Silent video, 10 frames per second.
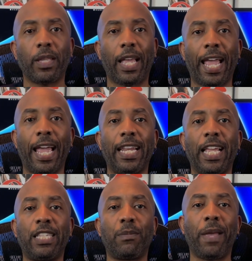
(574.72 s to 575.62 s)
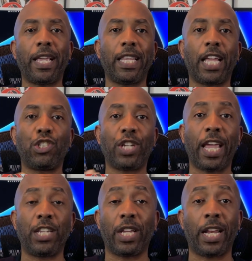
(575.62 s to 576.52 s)
And it's making that
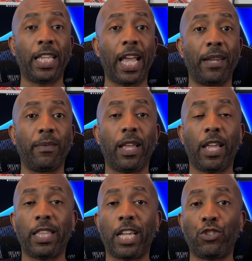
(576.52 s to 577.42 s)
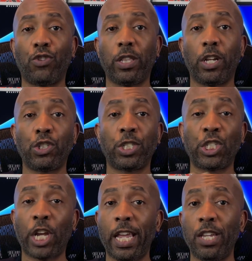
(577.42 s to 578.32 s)
change. And again, that street luxe
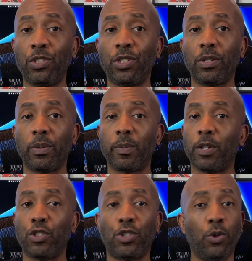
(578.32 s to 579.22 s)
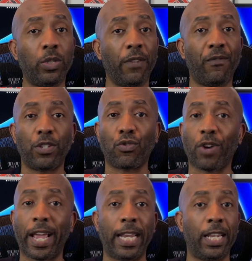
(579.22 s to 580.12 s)
change, Stussy fits
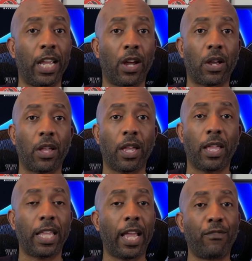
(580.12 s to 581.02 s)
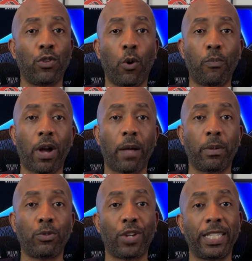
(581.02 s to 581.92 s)
right in there. They have no
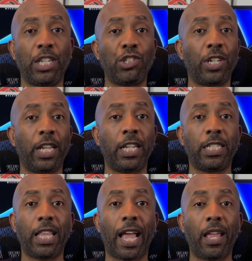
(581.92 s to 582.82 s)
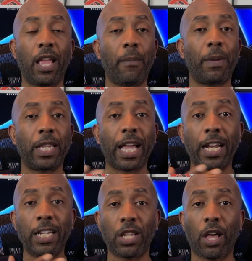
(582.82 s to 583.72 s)
problem transitioning into that. But a lot
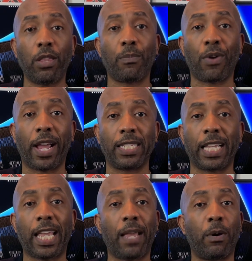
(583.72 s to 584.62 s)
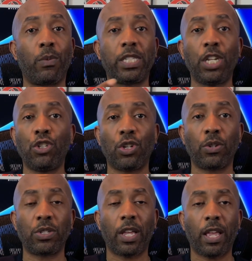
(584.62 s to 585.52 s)
of these other brands that came up with t-shirts